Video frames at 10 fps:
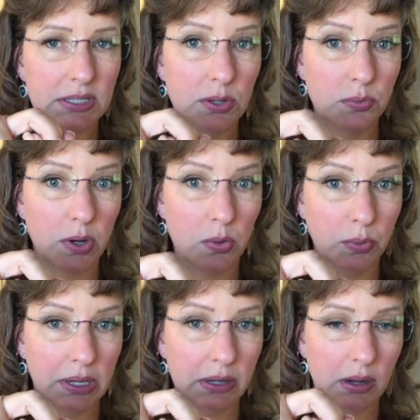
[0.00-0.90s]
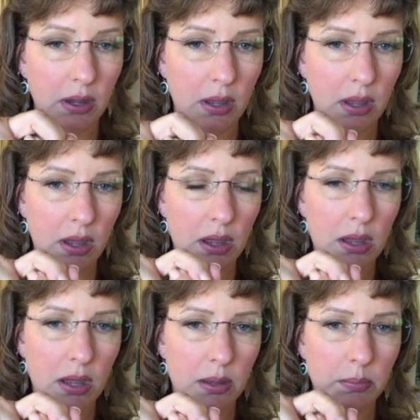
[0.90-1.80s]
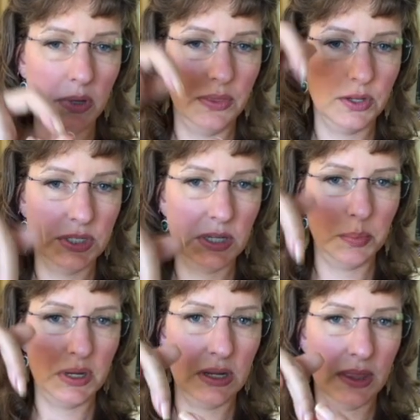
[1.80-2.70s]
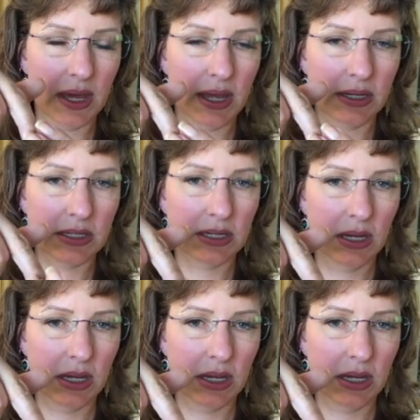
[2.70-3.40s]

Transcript: I don't own it. And they'll dip into that,